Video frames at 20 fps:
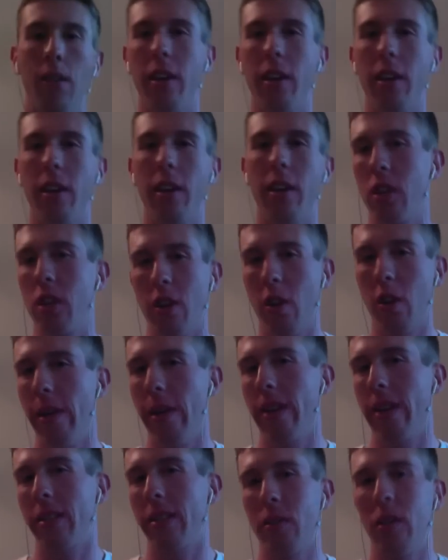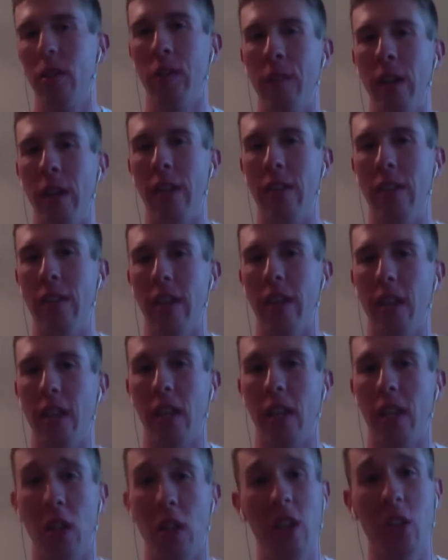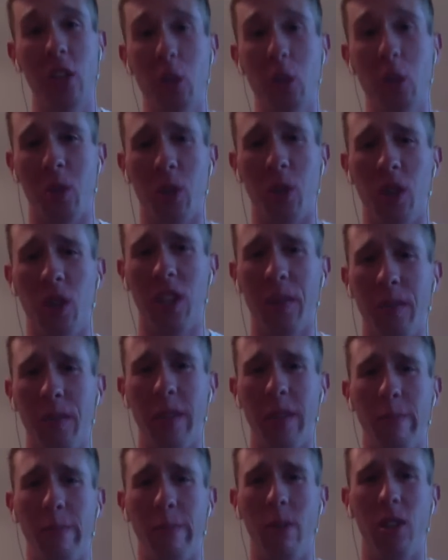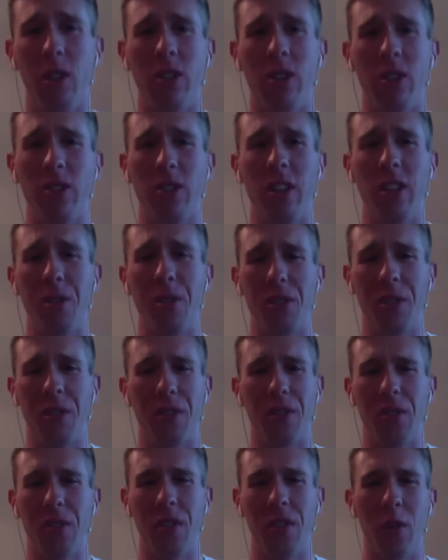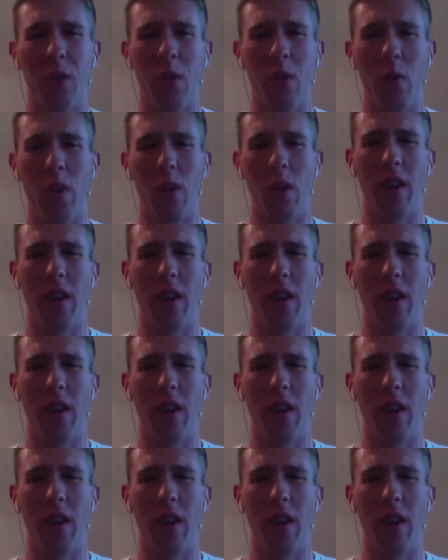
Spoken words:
he's going to go back to Cleveland. I think he actually was talking about the Boston Celtics the other week. I